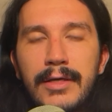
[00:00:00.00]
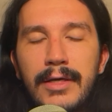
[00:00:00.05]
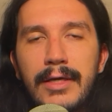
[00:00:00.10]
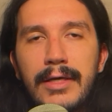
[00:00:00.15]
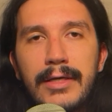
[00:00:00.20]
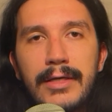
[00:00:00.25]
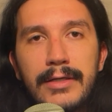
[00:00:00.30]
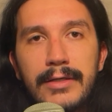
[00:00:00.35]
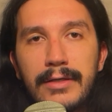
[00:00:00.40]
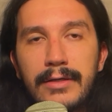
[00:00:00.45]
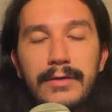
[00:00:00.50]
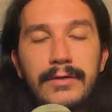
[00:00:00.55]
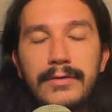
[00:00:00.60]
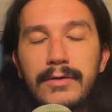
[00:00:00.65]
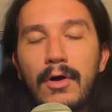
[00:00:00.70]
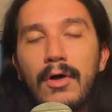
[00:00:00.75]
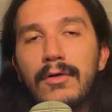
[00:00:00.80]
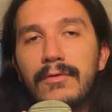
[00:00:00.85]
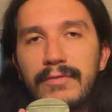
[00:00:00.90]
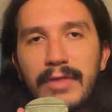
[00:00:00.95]
And uh,
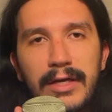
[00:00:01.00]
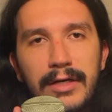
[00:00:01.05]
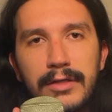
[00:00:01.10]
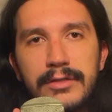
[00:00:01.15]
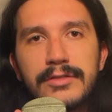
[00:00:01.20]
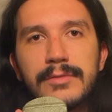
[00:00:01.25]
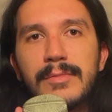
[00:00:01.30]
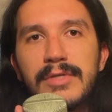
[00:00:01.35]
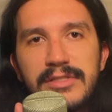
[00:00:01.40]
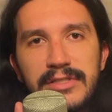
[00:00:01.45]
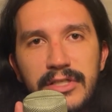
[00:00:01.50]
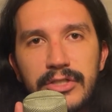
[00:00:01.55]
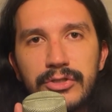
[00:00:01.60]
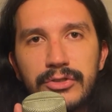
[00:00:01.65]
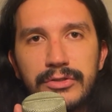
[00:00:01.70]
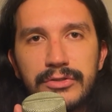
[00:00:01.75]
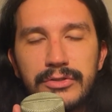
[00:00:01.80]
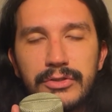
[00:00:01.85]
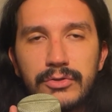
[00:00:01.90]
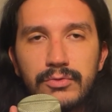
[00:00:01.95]
all of that
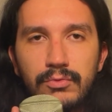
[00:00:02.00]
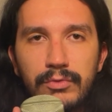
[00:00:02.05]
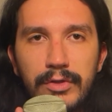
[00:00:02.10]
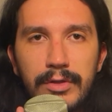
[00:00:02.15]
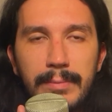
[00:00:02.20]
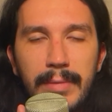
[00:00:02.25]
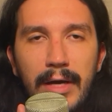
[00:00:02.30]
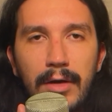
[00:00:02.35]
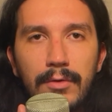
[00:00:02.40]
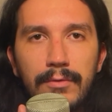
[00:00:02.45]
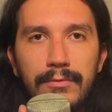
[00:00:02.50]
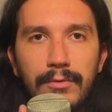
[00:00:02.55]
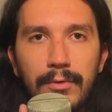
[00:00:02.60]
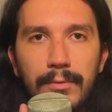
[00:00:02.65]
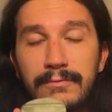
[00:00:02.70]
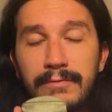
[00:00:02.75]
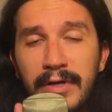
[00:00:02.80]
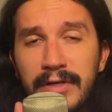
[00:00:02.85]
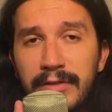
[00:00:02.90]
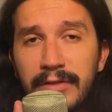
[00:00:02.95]
customization is just really
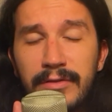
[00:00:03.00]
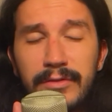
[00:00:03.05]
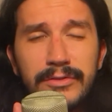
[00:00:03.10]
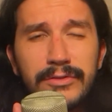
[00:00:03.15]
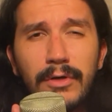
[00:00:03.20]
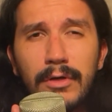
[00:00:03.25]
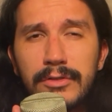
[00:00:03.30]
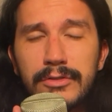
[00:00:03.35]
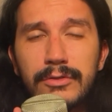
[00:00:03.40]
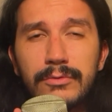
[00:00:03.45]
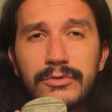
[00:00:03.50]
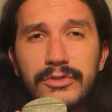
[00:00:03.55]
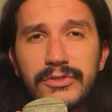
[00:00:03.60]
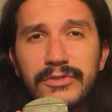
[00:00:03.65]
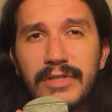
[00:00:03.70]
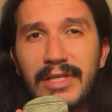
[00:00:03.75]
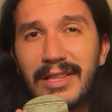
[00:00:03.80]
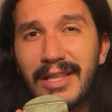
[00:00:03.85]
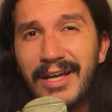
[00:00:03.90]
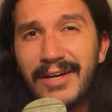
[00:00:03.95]
powerful. Finally, there's also
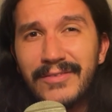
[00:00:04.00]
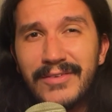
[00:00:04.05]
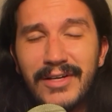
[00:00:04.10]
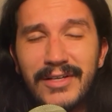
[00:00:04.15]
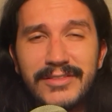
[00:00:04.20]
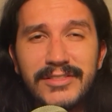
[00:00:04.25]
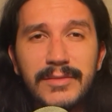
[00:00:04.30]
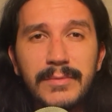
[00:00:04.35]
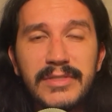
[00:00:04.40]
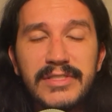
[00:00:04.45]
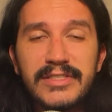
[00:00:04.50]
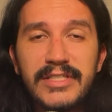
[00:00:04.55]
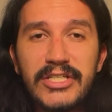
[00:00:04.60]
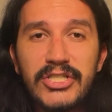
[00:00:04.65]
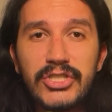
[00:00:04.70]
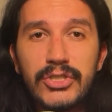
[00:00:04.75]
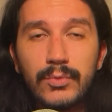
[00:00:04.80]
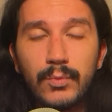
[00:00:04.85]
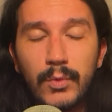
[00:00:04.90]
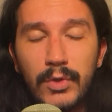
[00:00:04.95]
just a lot of
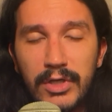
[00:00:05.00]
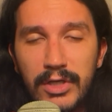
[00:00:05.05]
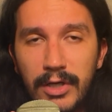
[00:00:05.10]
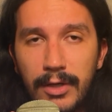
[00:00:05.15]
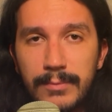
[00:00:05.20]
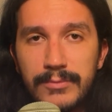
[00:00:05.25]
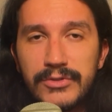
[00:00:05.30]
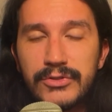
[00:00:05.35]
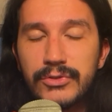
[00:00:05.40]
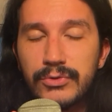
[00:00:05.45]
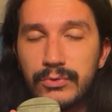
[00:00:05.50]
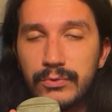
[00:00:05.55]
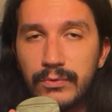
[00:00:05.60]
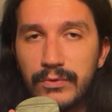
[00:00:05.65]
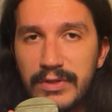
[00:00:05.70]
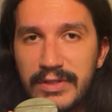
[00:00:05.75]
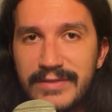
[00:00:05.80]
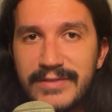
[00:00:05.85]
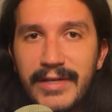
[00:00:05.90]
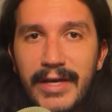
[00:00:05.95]
customization when it comes to
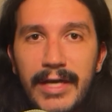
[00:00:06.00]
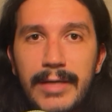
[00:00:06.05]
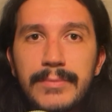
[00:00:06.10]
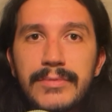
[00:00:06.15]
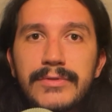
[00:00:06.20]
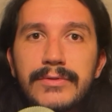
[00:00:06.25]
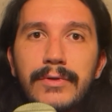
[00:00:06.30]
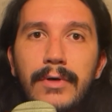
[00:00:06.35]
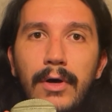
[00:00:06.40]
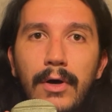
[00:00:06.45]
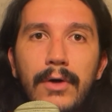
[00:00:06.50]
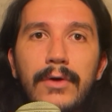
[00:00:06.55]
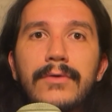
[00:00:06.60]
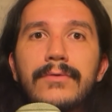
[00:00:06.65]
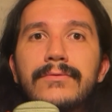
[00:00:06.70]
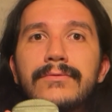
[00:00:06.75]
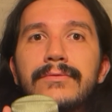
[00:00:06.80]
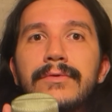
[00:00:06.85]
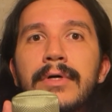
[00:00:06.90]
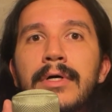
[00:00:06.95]
the types
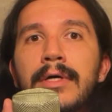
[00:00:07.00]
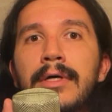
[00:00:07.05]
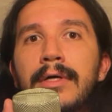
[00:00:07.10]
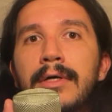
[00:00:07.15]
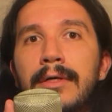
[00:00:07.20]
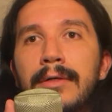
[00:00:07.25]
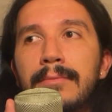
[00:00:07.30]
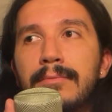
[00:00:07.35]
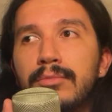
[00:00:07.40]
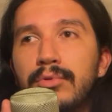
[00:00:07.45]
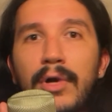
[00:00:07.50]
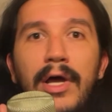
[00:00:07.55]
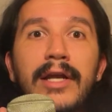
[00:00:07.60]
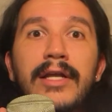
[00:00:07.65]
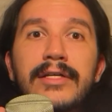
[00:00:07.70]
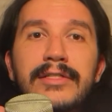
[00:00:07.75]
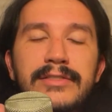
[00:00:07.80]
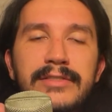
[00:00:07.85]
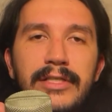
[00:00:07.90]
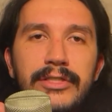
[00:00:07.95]
of
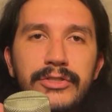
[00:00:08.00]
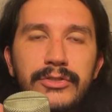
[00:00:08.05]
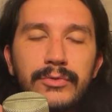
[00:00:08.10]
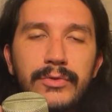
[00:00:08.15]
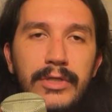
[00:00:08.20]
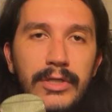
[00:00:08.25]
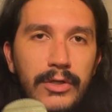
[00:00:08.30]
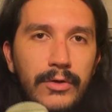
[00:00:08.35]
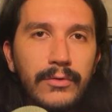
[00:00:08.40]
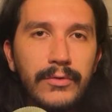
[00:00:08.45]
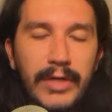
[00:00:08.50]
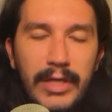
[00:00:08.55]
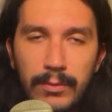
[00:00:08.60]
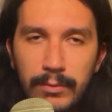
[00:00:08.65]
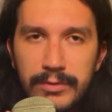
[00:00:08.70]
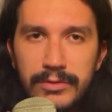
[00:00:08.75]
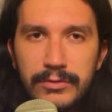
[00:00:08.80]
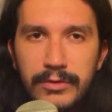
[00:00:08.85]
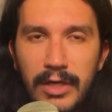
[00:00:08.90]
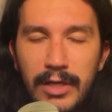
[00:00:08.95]
products that you can create
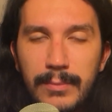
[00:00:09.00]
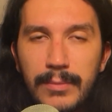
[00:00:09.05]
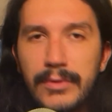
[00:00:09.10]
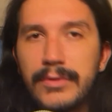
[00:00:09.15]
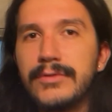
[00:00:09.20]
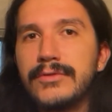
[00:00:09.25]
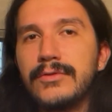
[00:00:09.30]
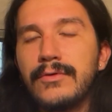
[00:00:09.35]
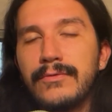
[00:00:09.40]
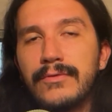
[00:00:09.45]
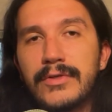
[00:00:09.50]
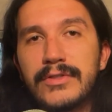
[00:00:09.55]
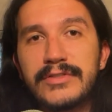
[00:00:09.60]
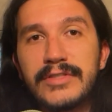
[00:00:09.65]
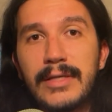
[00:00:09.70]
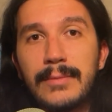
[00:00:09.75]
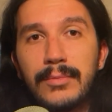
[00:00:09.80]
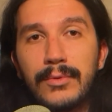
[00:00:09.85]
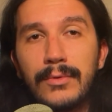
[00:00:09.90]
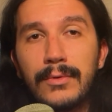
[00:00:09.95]
with Stripe. So for
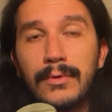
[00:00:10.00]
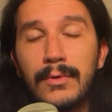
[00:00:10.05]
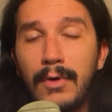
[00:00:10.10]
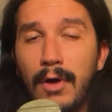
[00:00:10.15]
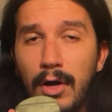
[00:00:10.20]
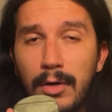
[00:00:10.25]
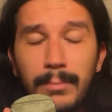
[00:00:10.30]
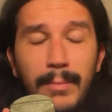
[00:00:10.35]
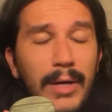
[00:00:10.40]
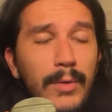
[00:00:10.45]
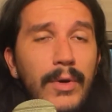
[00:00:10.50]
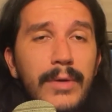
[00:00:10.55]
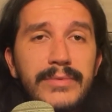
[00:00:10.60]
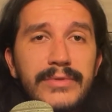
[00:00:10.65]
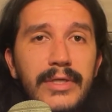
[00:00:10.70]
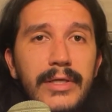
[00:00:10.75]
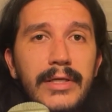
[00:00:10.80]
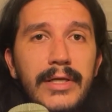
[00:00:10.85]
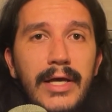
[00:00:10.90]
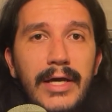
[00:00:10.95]
example, on my
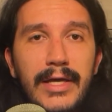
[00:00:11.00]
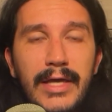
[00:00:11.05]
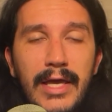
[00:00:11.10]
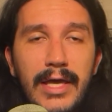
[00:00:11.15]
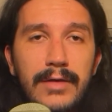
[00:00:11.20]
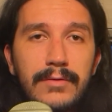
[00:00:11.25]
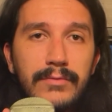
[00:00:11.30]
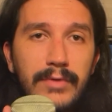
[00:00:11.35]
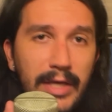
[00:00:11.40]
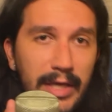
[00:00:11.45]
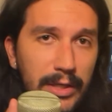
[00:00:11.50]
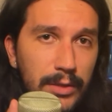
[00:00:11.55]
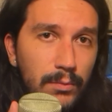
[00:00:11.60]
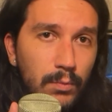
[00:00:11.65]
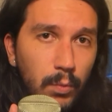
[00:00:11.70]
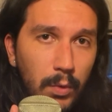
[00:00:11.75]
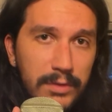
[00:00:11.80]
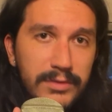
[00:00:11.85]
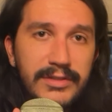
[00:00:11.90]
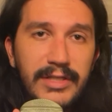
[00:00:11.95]
website, I have a
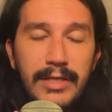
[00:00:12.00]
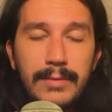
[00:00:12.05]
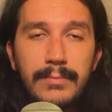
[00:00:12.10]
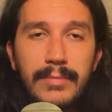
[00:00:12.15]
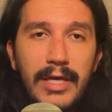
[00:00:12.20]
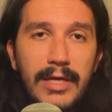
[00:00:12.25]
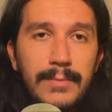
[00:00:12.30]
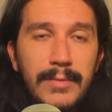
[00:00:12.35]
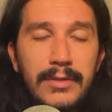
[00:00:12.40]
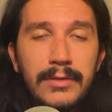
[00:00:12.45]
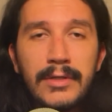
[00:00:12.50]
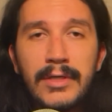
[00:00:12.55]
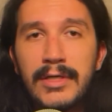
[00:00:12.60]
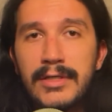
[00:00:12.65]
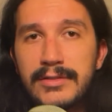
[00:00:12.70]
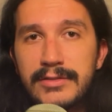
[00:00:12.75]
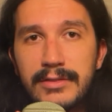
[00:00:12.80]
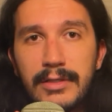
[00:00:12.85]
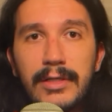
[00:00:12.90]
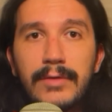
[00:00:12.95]
one-time payment
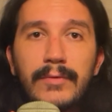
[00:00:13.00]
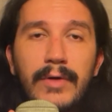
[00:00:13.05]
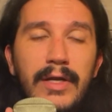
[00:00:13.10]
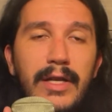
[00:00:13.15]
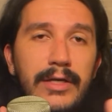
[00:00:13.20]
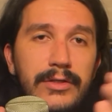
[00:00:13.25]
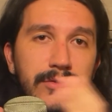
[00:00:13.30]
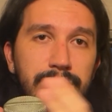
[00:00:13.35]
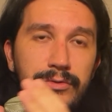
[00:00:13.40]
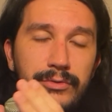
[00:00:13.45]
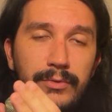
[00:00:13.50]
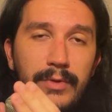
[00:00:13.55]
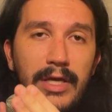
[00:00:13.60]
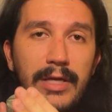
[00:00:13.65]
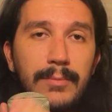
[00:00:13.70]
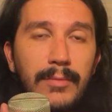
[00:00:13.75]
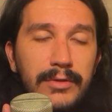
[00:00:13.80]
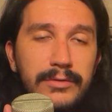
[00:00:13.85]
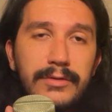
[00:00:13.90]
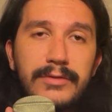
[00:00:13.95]
sitting right next to
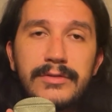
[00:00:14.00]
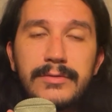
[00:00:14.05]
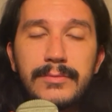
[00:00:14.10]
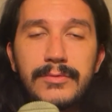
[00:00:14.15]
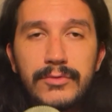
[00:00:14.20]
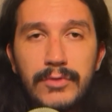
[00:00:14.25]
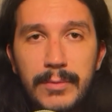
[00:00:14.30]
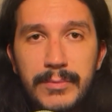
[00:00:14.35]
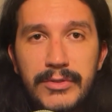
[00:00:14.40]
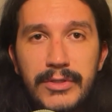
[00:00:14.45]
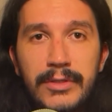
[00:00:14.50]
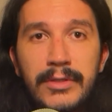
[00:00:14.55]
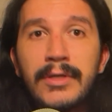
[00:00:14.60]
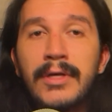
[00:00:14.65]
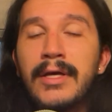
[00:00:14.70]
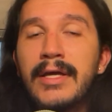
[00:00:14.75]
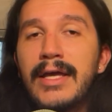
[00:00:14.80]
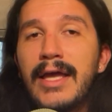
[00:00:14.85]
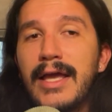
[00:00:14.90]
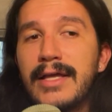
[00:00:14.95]
a monthly subscription
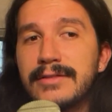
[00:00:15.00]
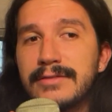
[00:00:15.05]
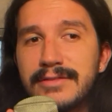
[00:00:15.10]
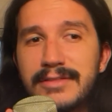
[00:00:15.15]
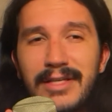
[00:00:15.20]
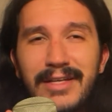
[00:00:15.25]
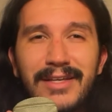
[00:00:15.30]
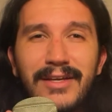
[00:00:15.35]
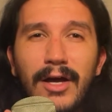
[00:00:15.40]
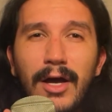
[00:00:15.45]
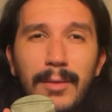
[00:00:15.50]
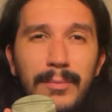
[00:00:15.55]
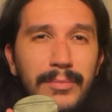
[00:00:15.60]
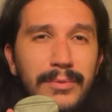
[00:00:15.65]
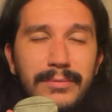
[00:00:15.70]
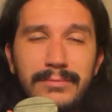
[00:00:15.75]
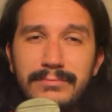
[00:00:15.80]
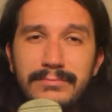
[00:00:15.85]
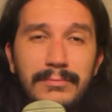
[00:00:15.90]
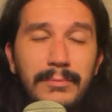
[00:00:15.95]
and setting
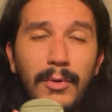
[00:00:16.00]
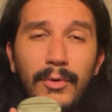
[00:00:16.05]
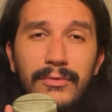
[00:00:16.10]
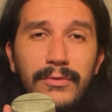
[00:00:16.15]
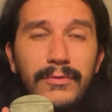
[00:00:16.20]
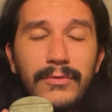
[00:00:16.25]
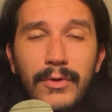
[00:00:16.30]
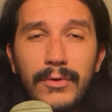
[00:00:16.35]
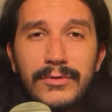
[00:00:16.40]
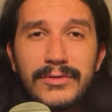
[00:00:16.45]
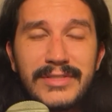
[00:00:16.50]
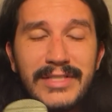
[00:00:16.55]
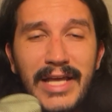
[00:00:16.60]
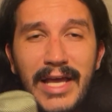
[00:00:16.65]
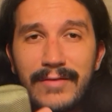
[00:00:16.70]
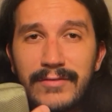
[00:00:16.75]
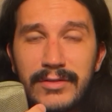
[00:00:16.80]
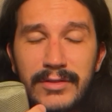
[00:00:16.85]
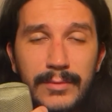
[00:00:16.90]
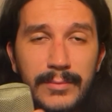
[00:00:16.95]
up both of those and
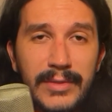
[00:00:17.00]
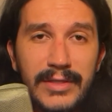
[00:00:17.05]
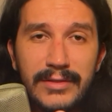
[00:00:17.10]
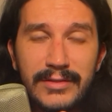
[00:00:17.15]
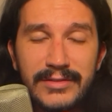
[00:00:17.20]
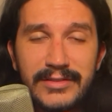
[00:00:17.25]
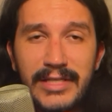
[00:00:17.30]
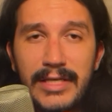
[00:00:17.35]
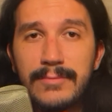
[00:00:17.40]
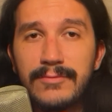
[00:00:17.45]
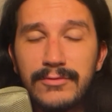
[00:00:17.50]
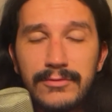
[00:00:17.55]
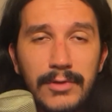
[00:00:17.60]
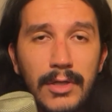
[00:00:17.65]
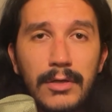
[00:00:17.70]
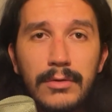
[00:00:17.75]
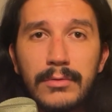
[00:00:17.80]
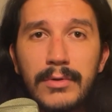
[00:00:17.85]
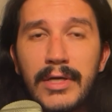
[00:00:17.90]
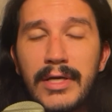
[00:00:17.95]
having them in the same
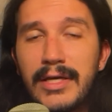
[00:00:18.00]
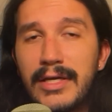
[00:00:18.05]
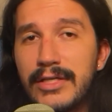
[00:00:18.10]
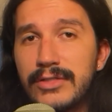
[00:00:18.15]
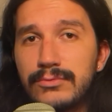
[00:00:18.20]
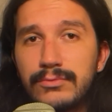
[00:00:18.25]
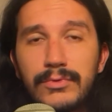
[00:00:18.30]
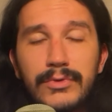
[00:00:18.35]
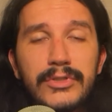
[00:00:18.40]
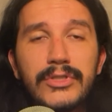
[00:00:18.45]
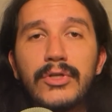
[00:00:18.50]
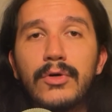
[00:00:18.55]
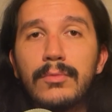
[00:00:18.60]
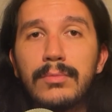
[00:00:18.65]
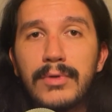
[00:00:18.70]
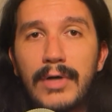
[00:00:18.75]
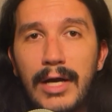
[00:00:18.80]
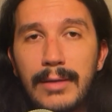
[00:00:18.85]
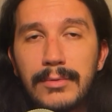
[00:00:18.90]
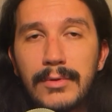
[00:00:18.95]
flow is really no
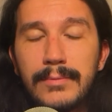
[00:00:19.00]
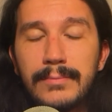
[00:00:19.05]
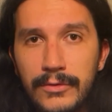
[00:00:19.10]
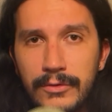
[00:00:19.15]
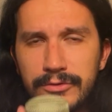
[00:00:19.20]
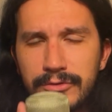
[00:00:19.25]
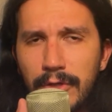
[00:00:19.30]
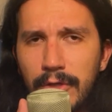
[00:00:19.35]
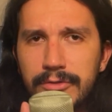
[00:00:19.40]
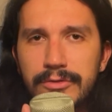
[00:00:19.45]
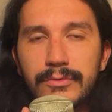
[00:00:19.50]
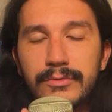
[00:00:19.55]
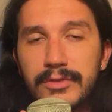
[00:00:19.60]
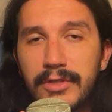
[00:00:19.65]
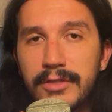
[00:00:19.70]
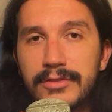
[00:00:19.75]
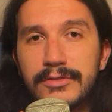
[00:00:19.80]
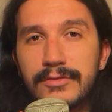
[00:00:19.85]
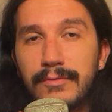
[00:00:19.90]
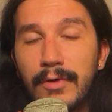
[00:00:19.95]
problem. There's also
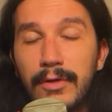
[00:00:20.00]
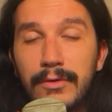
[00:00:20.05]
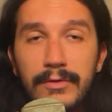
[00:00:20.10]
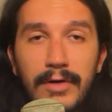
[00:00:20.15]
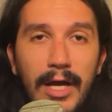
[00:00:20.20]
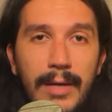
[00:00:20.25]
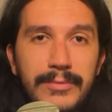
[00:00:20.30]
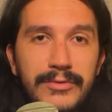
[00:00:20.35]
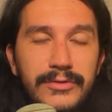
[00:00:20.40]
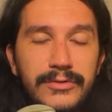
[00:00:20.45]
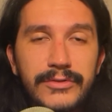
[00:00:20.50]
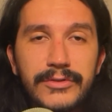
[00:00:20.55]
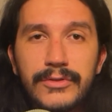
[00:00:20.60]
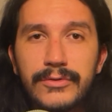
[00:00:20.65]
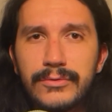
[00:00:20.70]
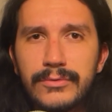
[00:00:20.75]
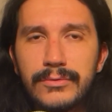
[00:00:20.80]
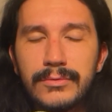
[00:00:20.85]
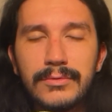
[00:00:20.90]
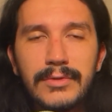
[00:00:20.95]
tons of other options
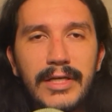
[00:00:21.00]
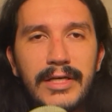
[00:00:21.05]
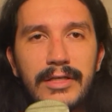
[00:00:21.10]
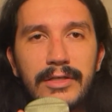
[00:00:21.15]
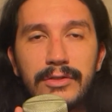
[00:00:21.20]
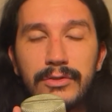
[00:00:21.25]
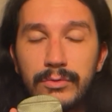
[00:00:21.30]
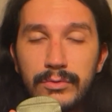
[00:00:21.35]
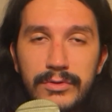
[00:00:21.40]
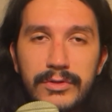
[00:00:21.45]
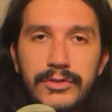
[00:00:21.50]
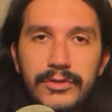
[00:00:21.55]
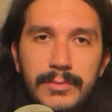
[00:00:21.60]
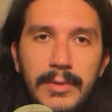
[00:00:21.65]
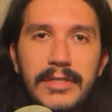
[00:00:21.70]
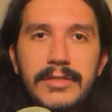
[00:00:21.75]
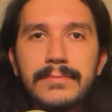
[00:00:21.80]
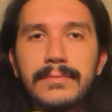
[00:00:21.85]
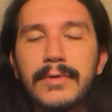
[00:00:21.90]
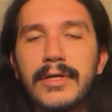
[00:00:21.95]
too, like
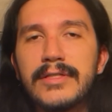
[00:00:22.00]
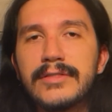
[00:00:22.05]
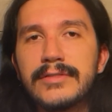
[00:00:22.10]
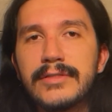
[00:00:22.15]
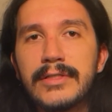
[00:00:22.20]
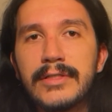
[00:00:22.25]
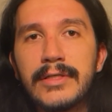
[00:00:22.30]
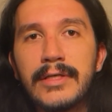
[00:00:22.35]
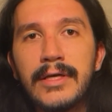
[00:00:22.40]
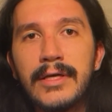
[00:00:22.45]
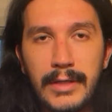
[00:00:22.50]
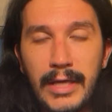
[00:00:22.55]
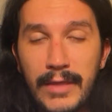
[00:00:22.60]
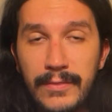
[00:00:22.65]
usage-based pricing.